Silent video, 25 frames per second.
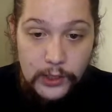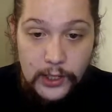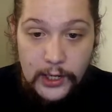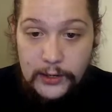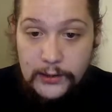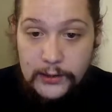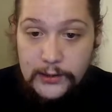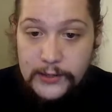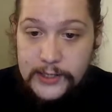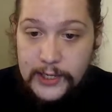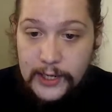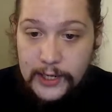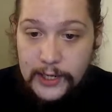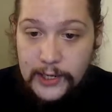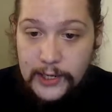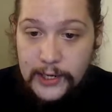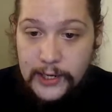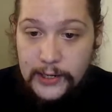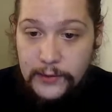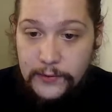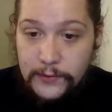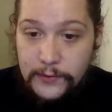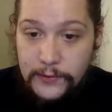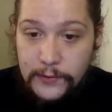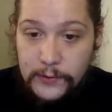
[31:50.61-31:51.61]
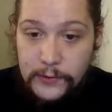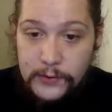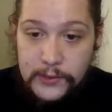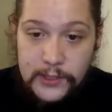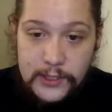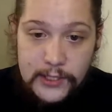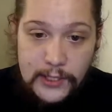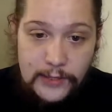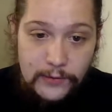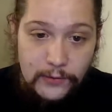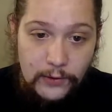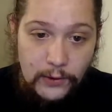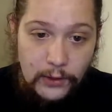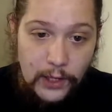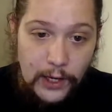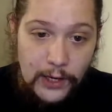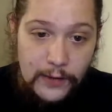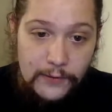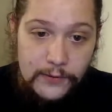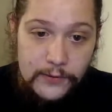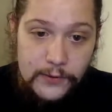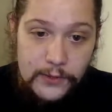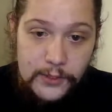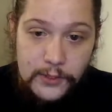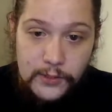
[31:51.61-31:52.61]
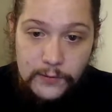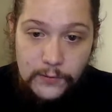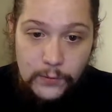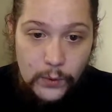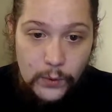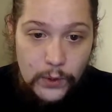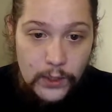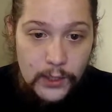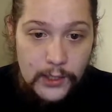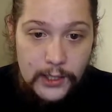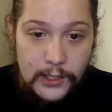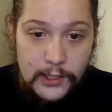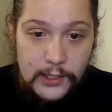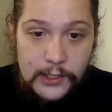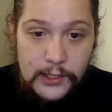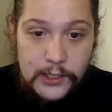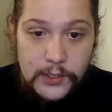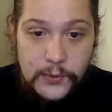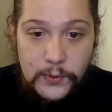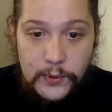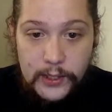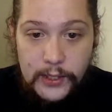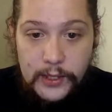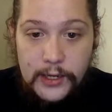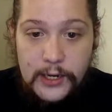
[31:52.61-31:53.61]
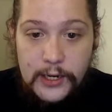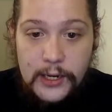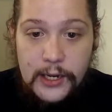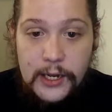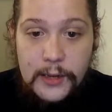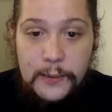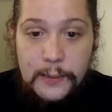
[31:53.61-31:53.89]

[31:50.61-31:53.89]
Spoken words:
Kharazan had refused several offers of work elsewhere